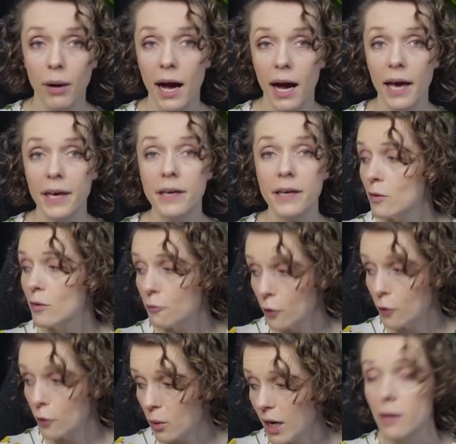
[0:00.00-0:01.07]
by
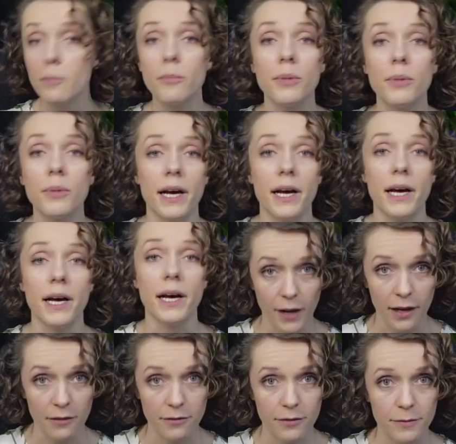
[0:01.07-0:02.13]
41 plus
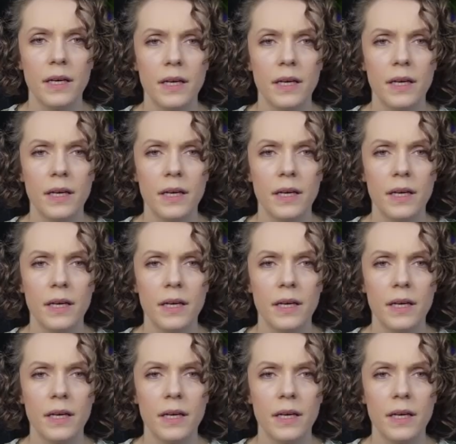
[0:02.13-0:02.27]
5.